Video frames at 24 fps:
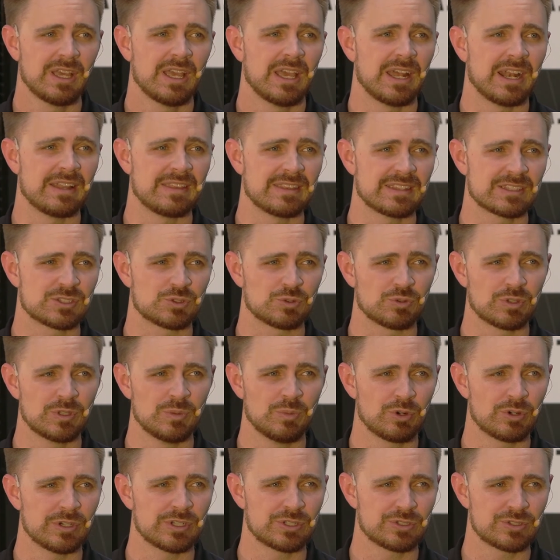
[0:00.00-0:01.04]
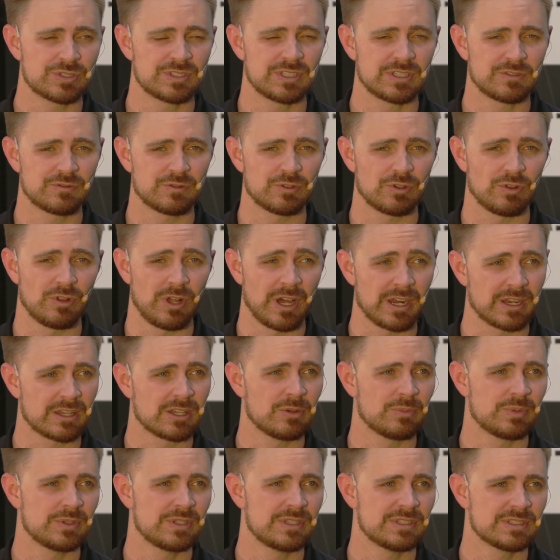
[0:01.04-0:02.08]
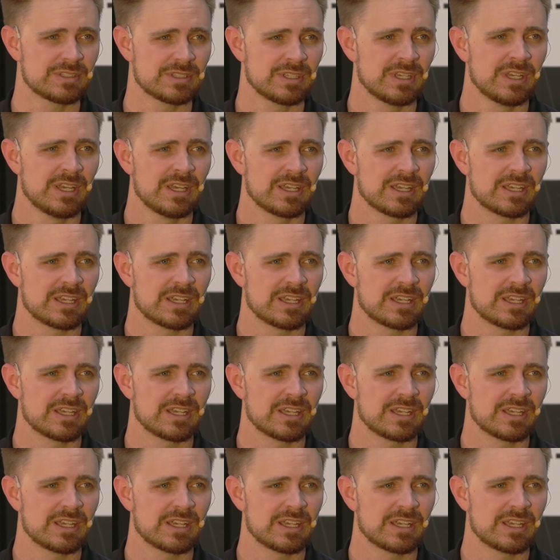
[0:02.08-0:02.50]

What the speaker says: And I think that's really more interesting for a lot of companies,